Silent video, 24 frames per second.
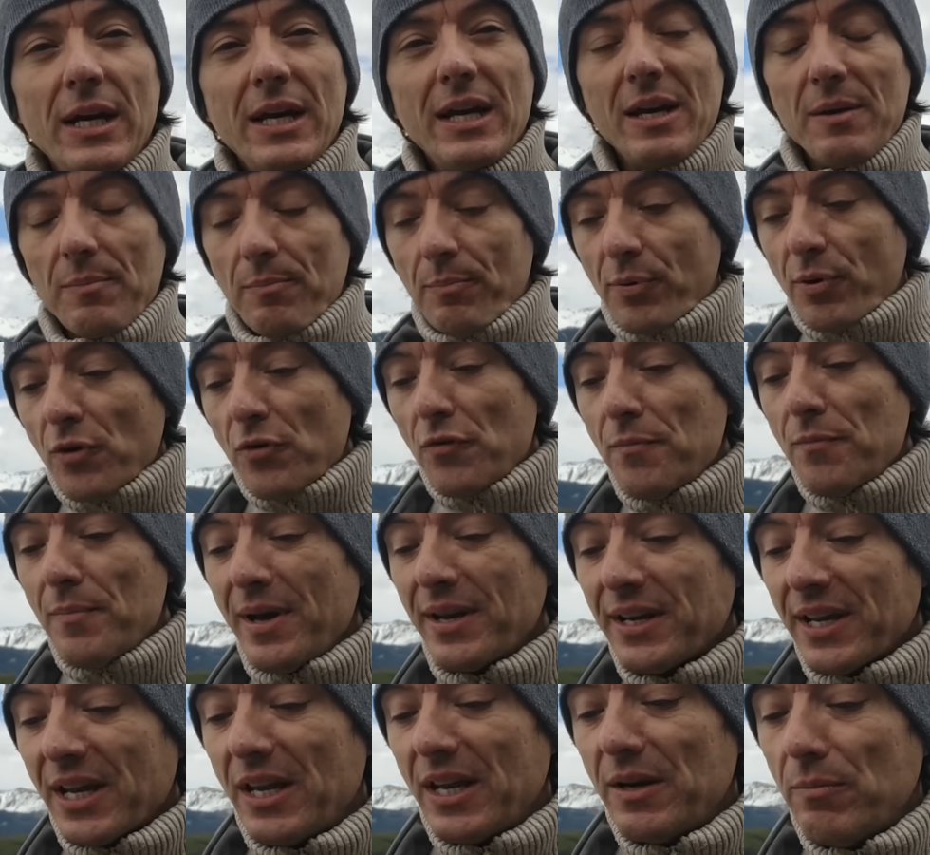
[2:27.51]

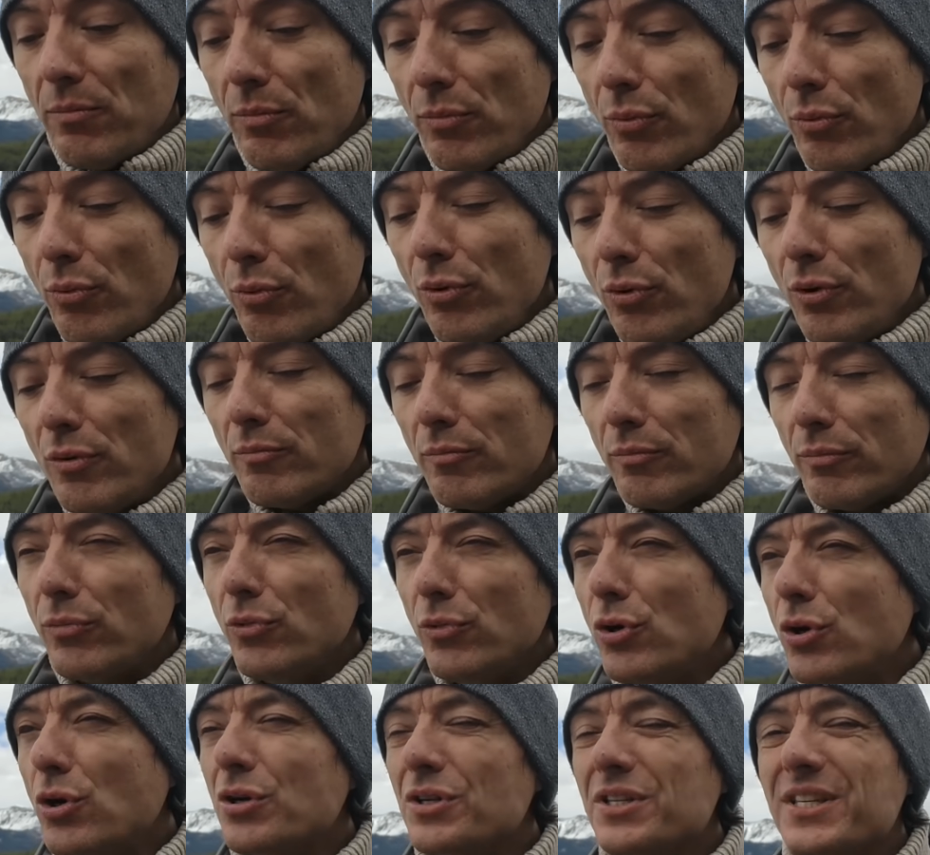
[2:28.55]
improvement in mu
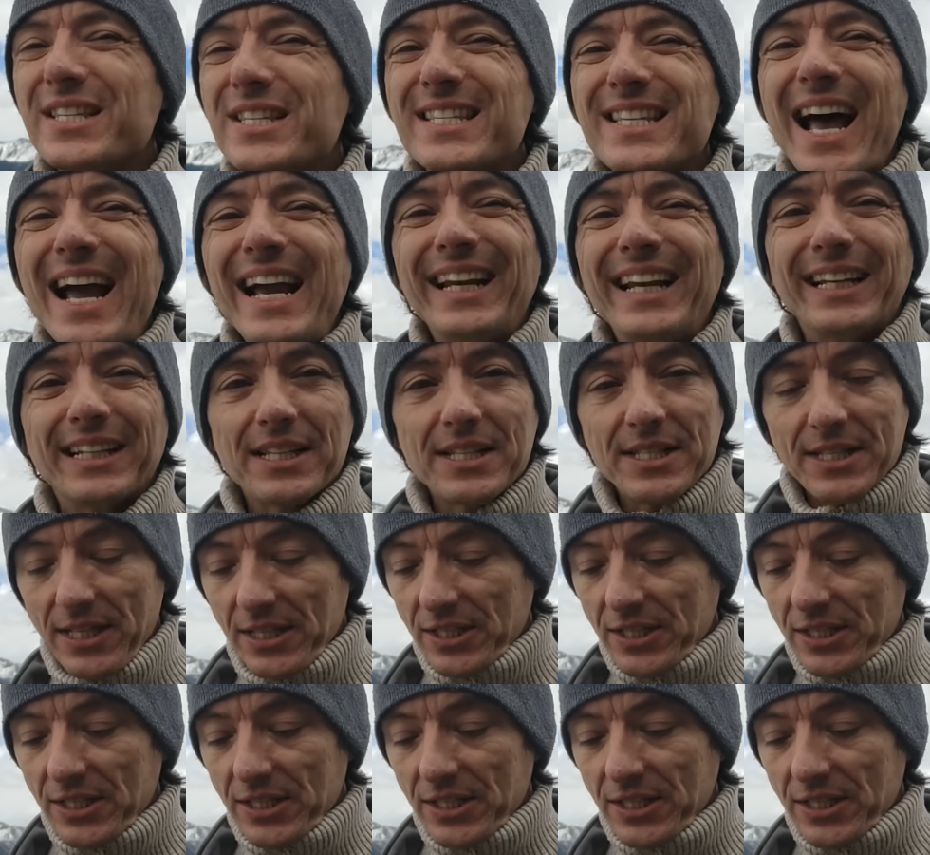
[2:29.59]
mucositis.